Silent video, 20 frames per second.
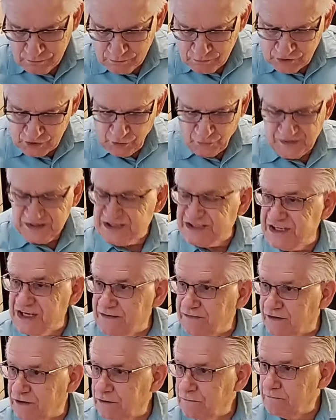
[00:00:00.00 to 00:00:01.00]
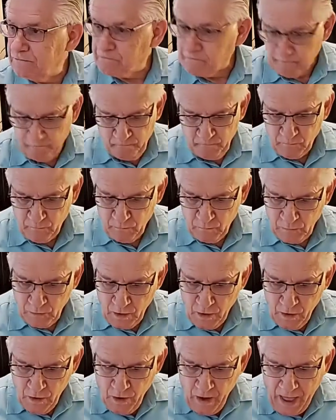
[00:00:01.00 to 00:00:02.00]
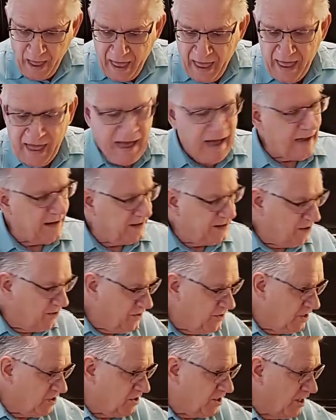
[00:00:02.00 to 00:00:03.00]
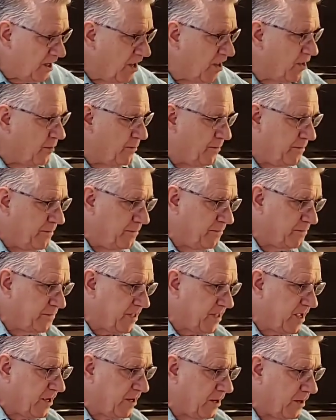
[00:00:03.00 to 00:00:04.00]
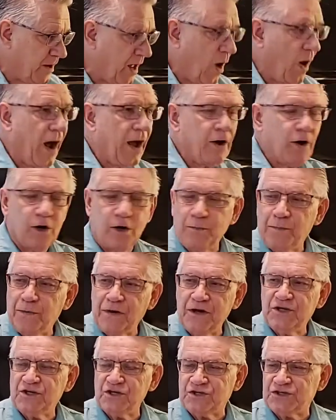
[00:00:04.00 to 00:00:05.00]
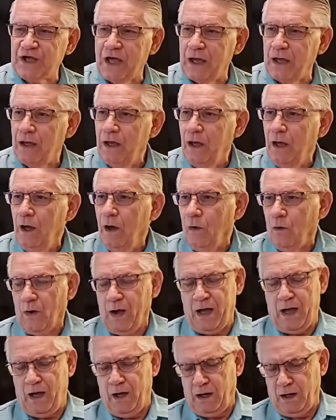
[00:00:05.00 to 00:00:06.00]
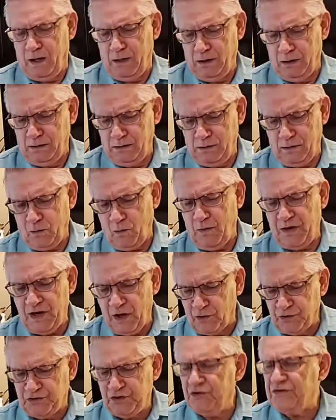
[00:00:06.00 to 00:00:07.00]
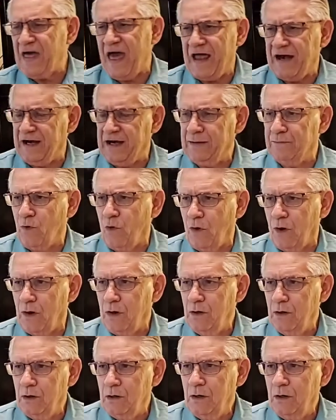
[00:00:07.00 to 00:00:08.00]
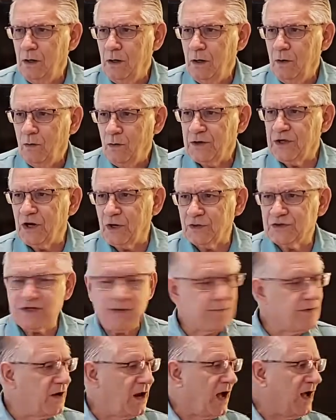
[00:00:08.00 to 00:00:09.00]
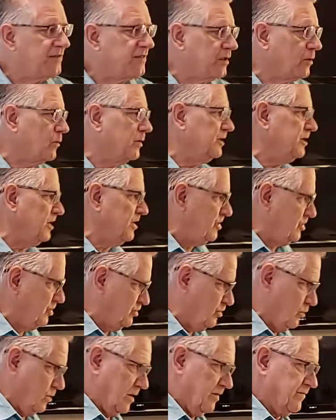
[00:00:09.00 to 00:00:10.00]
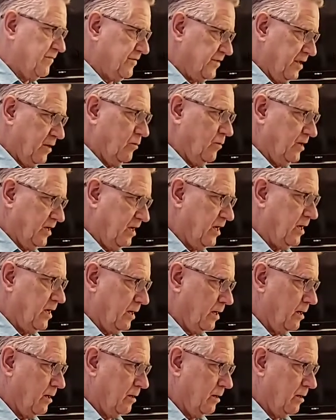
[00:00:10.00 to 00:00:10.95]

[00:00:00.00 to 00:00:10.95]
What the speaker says: to receive it. And there's another thing here. Now, I heard a preacher say, well, we don't do that anymore. Well, you know something? I think we need to do everything we can.